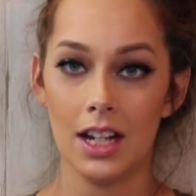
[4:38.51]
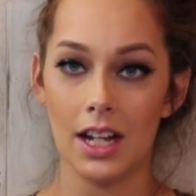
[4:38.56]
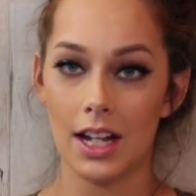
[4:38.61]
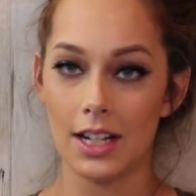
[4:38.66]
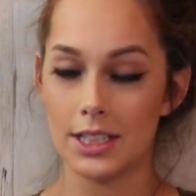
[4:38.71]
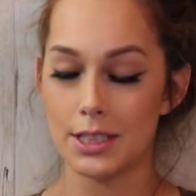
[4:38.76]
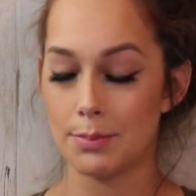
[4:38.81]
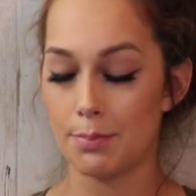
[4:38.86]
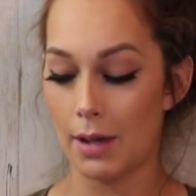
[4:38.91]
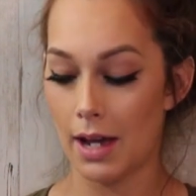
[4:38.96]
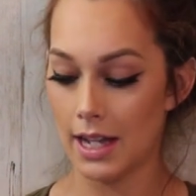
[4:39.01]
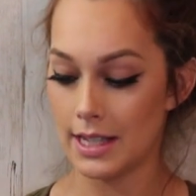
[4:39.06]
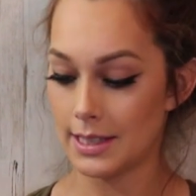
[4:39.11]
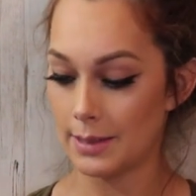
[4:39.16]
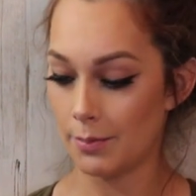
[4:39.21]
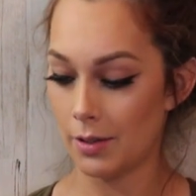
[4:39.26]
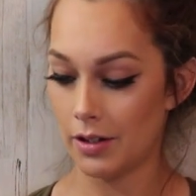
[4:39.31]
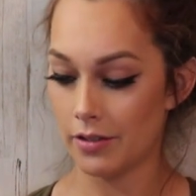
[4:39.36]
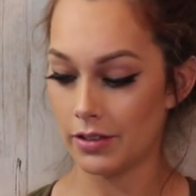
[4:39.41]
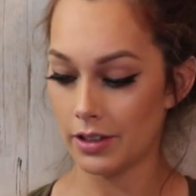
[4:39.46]
I just pass
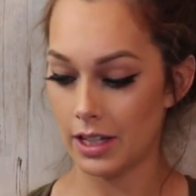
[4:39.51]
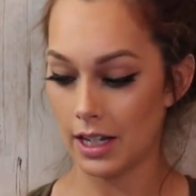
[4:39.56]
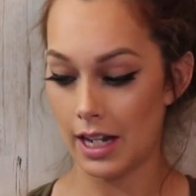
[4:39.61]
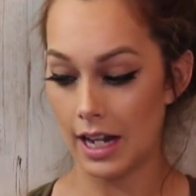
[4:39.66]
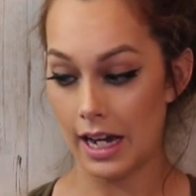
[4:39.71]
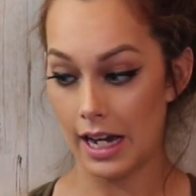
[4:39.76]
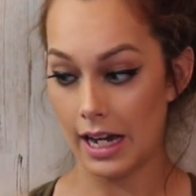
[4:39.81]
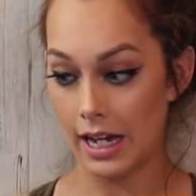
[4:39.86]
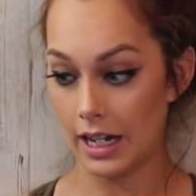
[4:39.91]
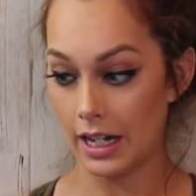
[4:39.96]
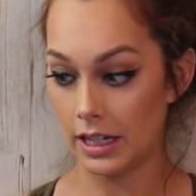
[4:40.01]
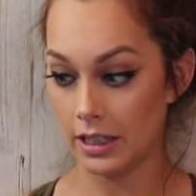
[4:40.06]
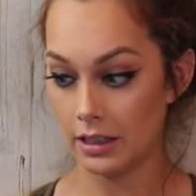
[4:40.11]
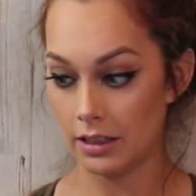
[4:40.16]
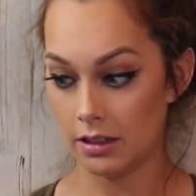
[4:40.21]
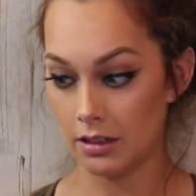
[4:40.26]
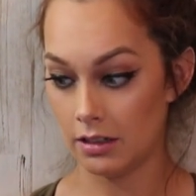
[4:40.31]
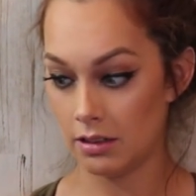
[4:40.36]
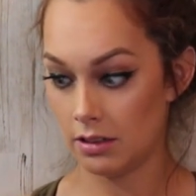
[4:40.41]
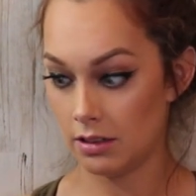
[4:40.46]
him over to dad
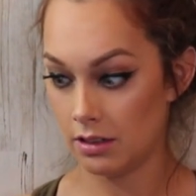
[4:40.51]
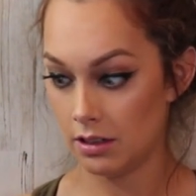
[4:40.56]
and